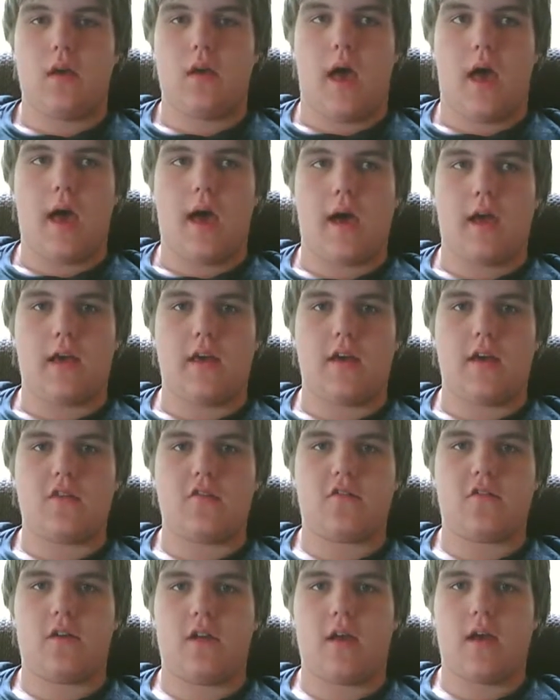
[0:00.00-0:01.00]

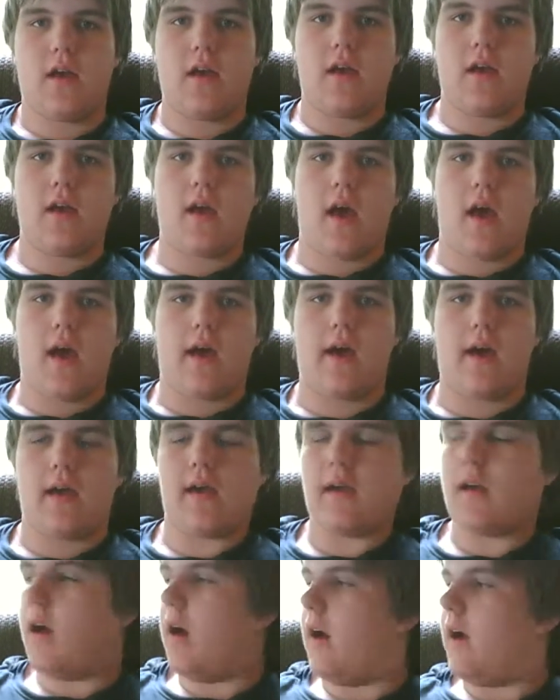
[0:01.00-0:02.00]
Yesterday
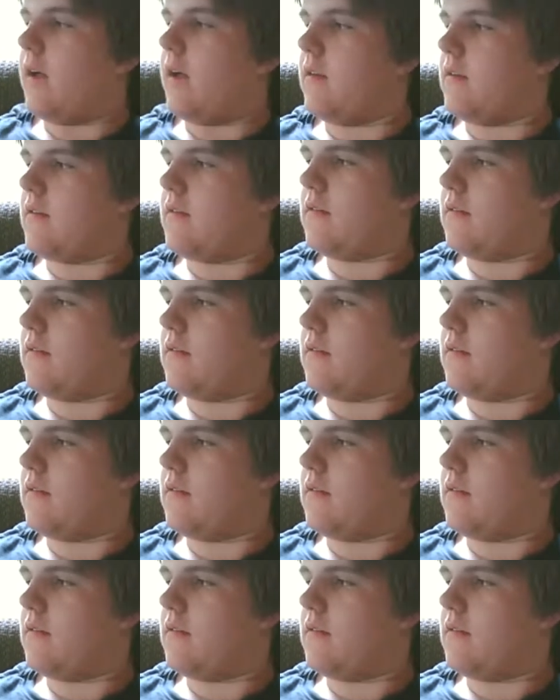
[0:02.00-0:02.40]
I got